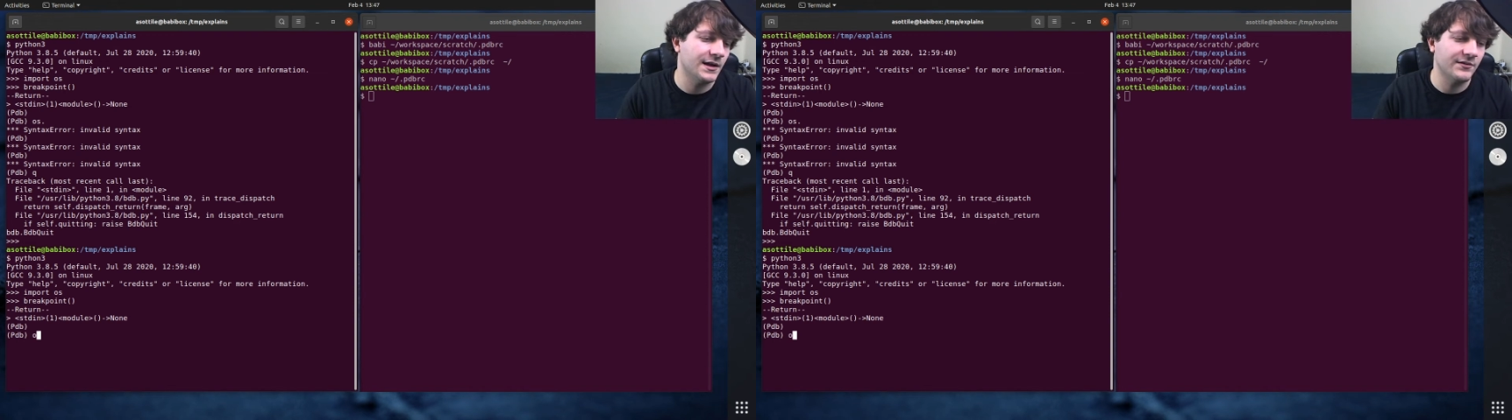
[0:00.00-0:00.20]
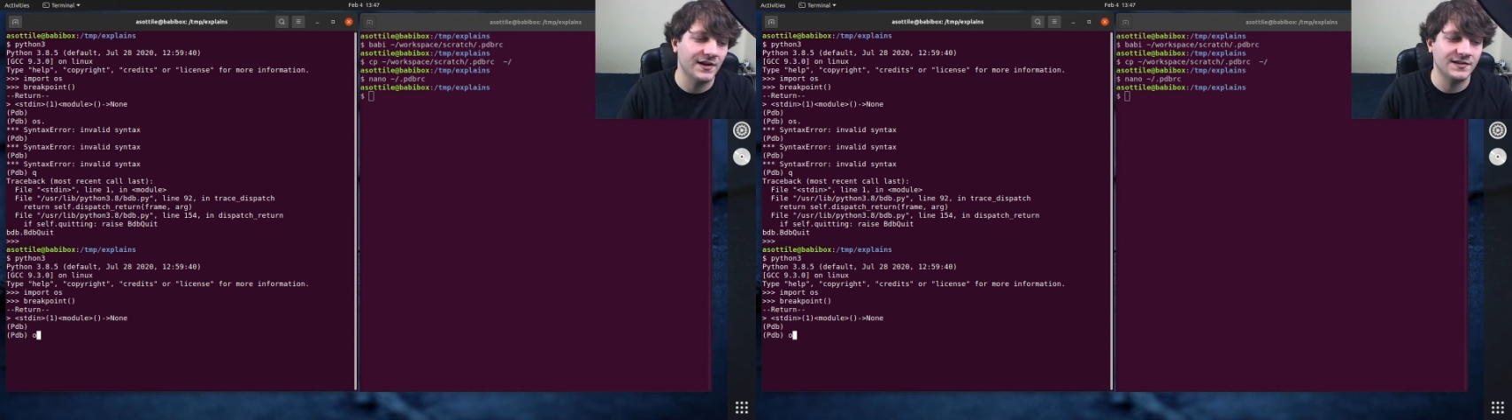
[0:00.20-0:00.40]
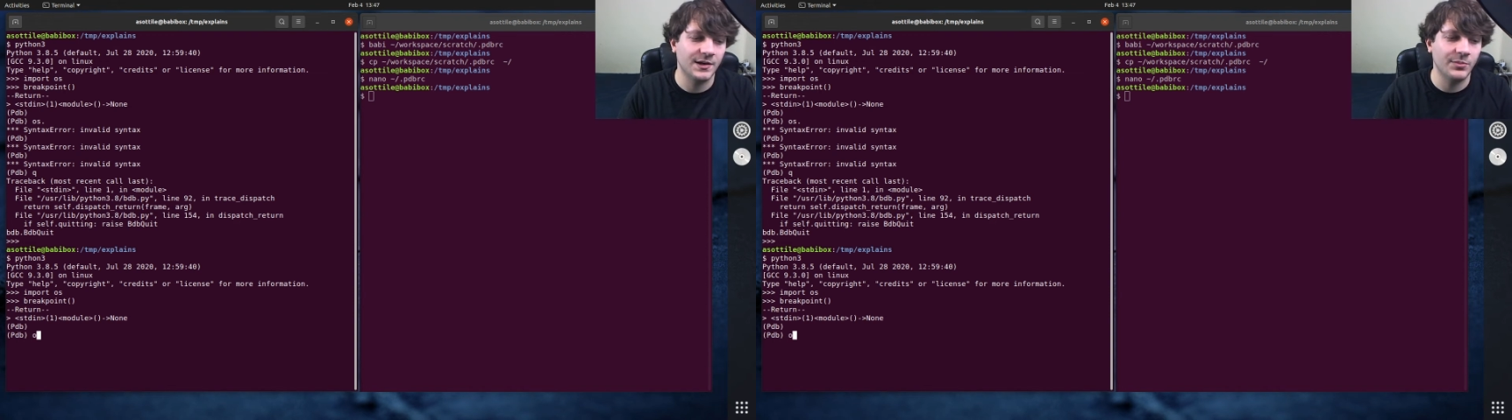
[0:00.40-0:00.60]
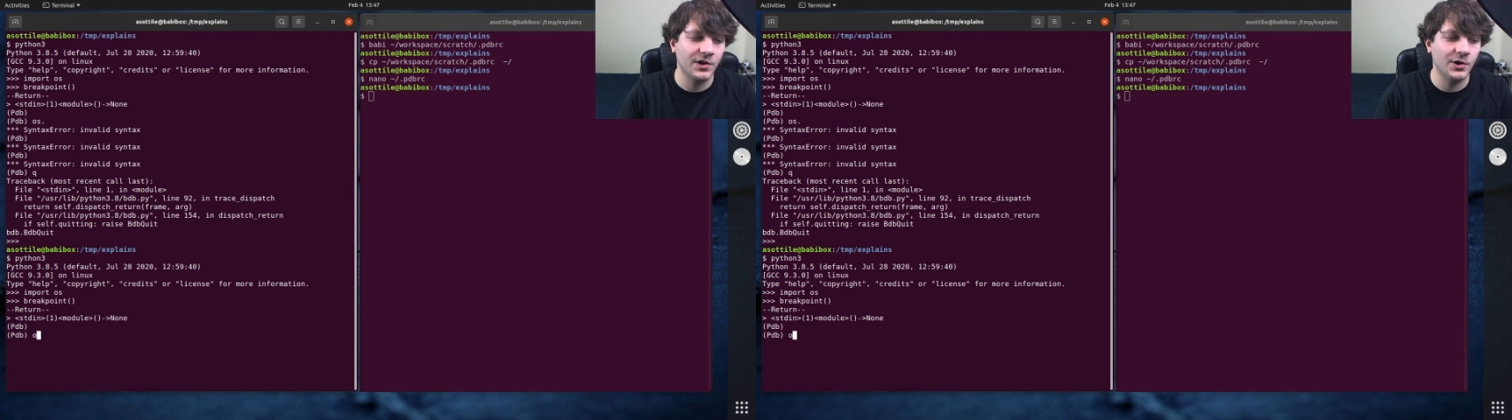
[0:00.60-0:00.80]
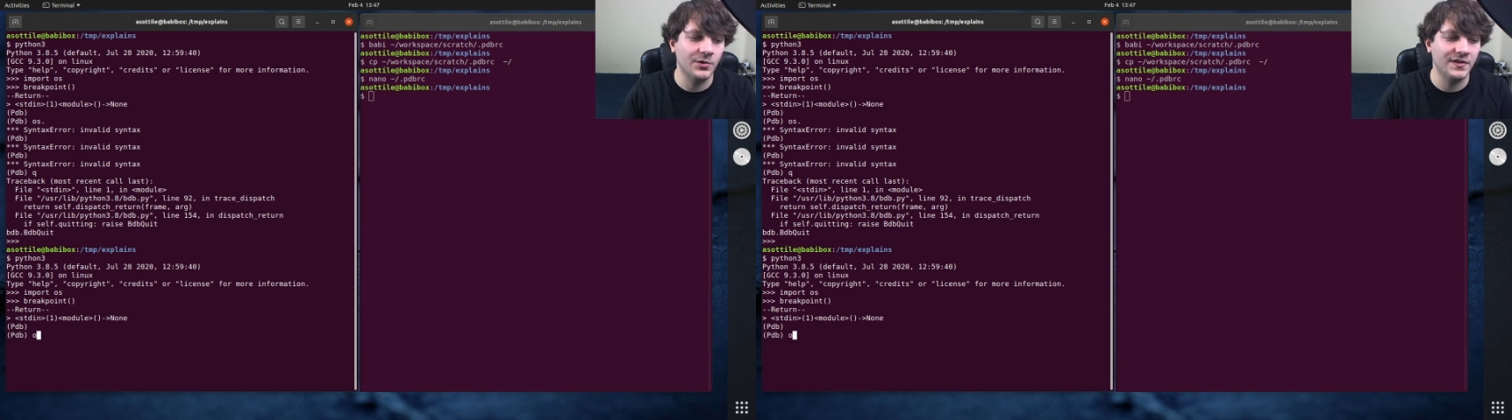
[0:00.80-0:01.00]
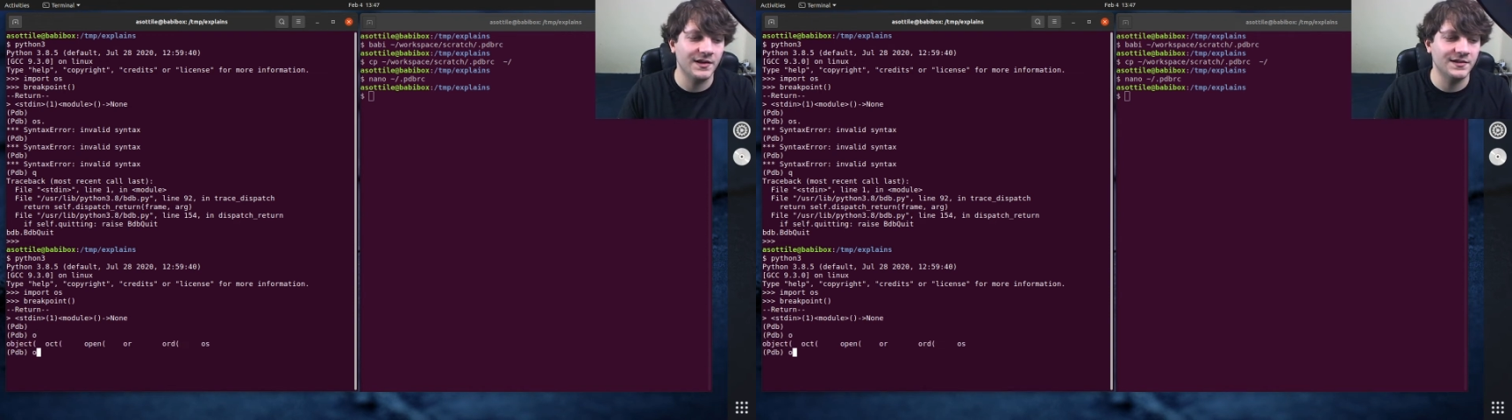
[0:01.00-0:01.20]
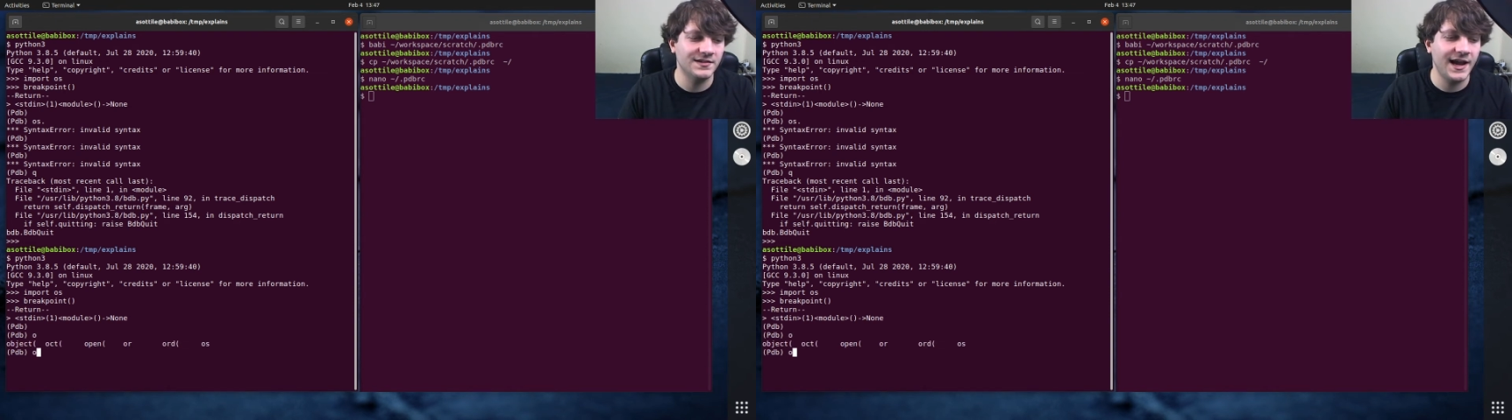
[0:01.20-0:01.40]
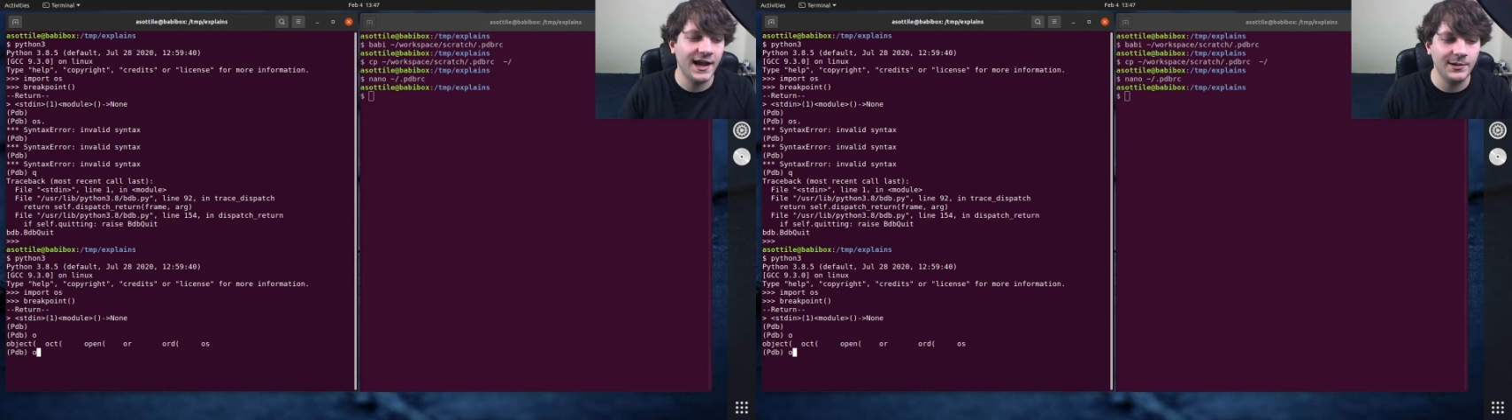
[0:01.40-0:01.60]
if I type O and then
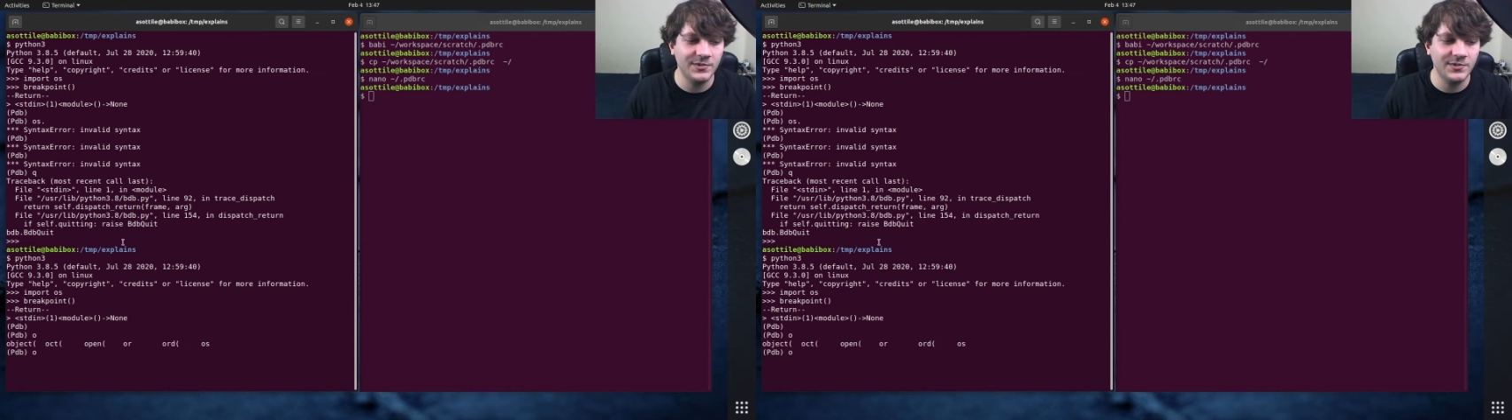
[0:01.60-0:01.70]
tab,